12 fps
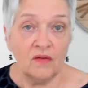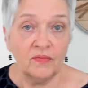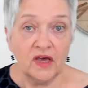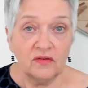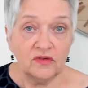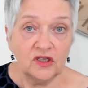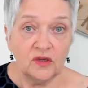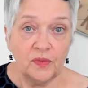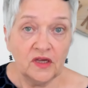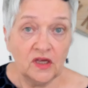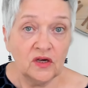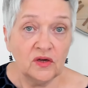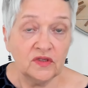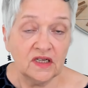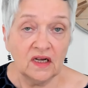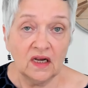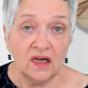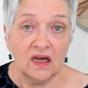going to be
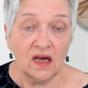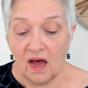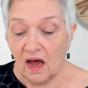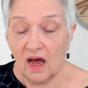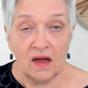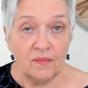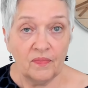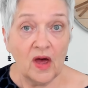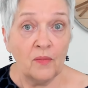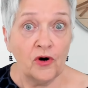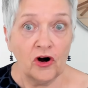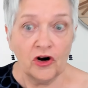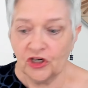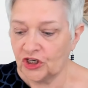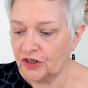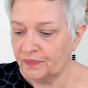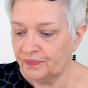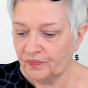using a
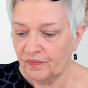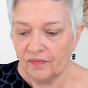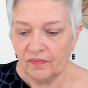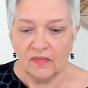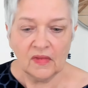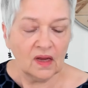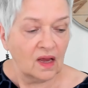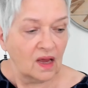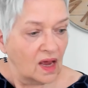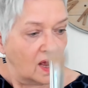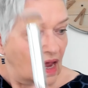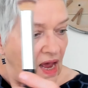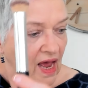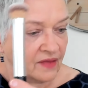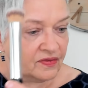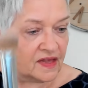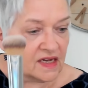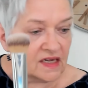brush.
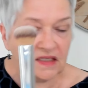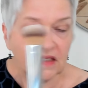And this